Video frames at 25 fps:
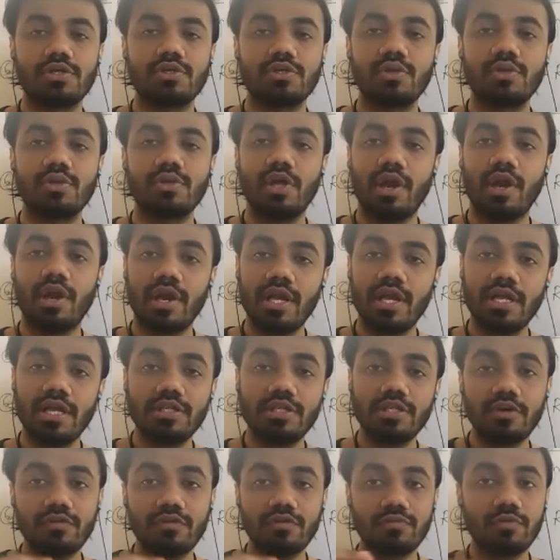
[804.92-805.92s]
So the
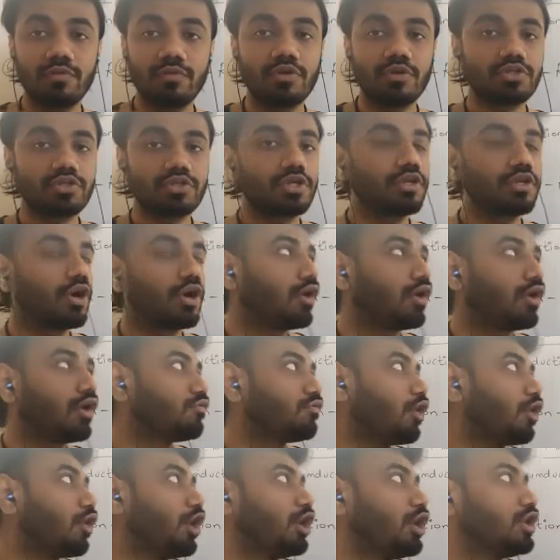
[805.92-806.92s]
range of motion of
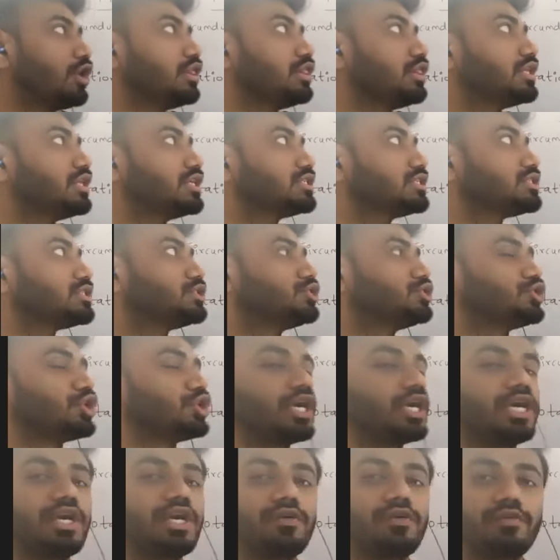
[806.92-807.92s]
all these
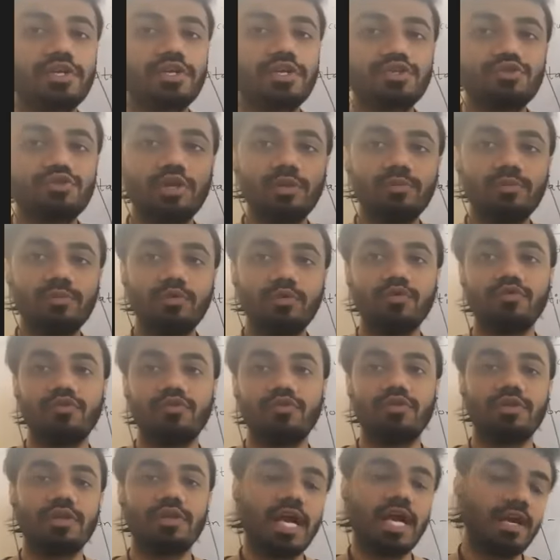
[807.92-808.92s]
joints which will move,
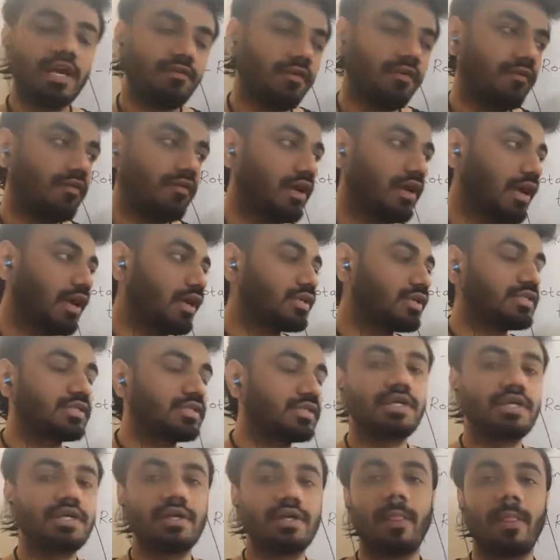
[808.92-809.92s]
that we are
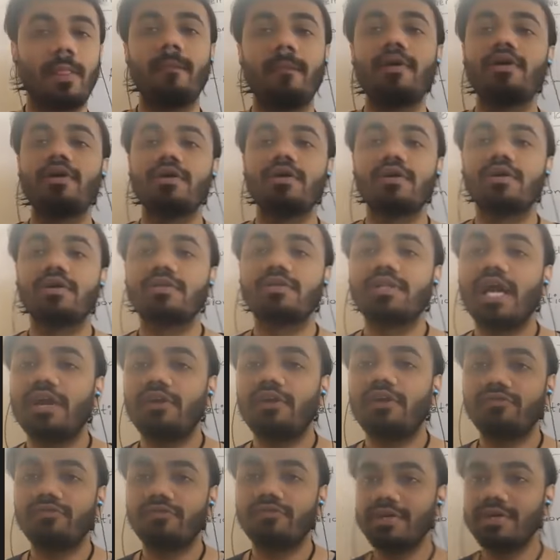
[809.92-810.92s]
seeing.
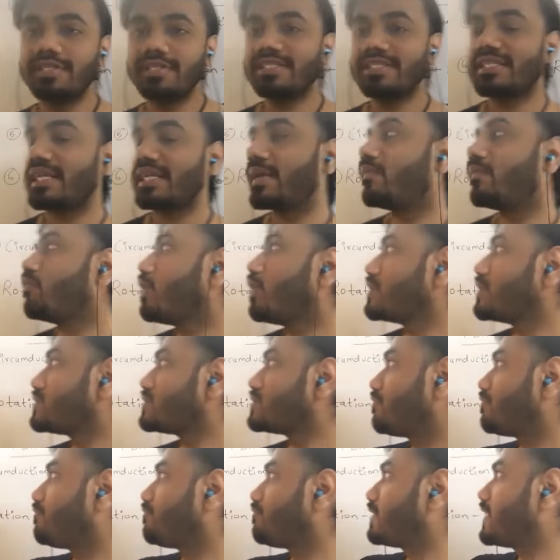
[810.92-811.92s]
That first term was
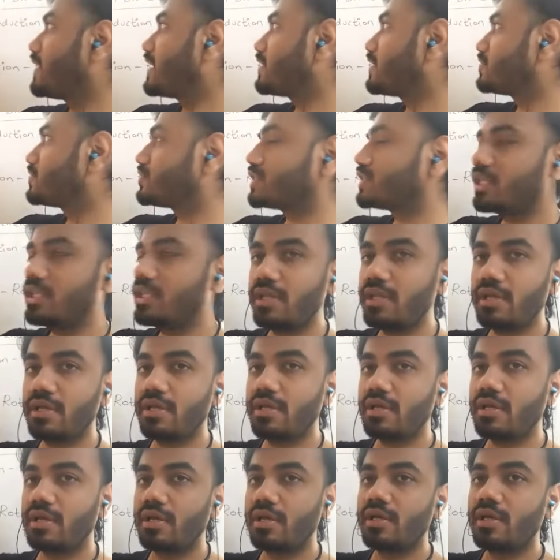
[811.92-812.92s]
flexion,
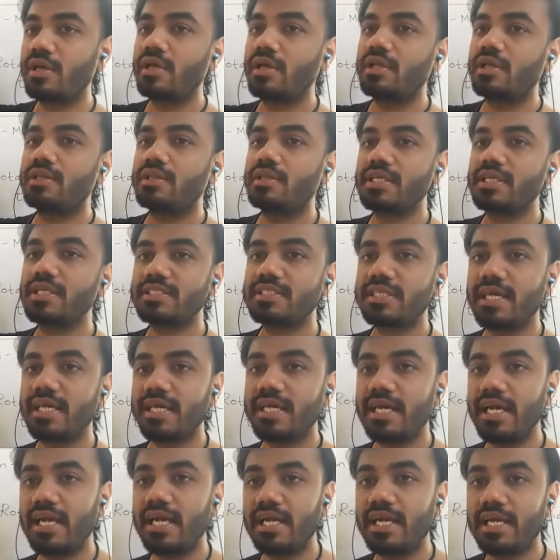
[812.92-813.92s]
the
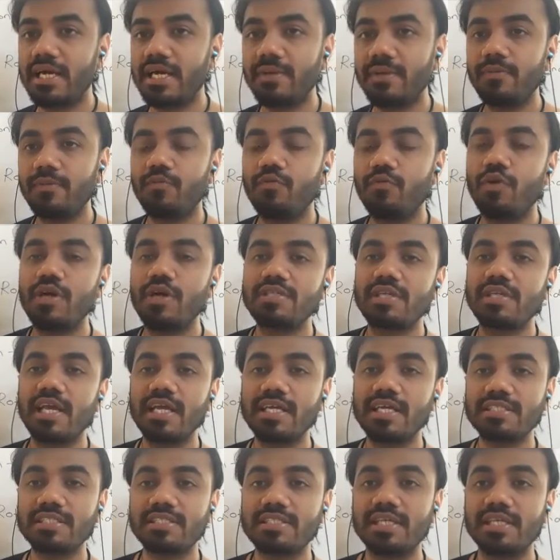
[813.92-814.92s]
second term was
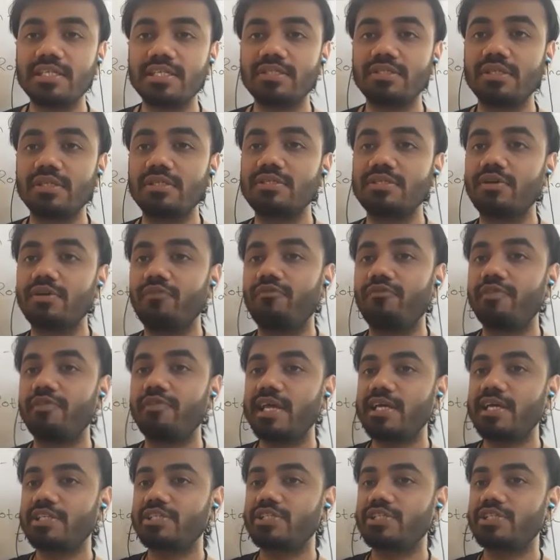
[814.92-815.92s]
extension. So
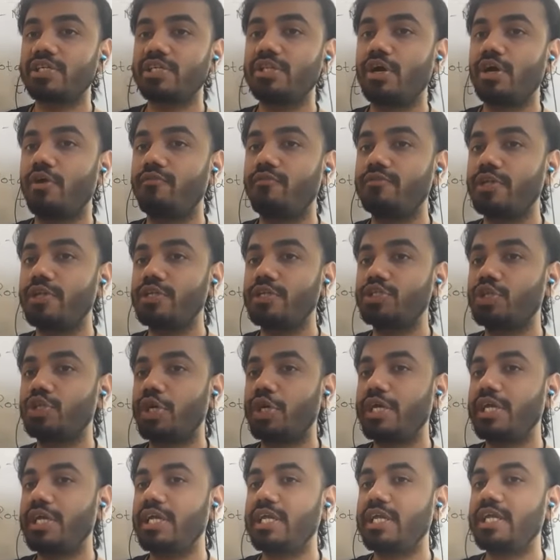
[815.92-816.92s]
flexion of the
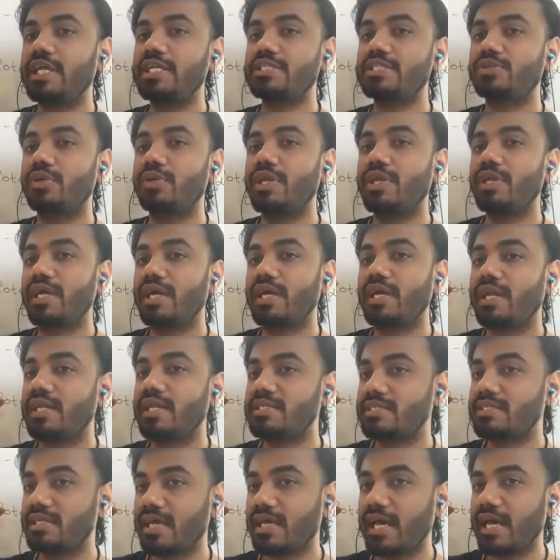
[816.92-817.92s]
joint is to
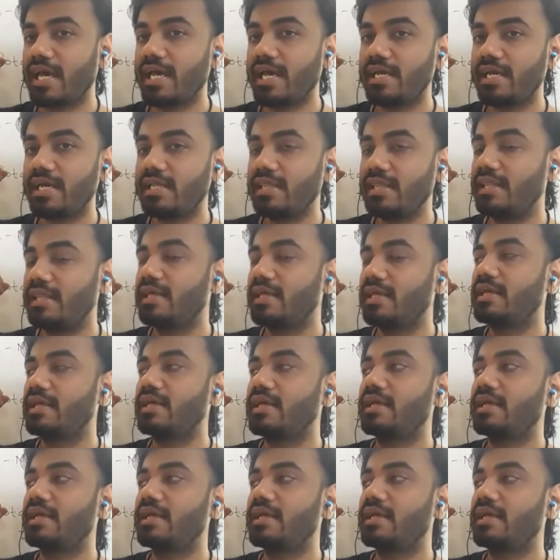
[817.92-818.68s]
decrease the angle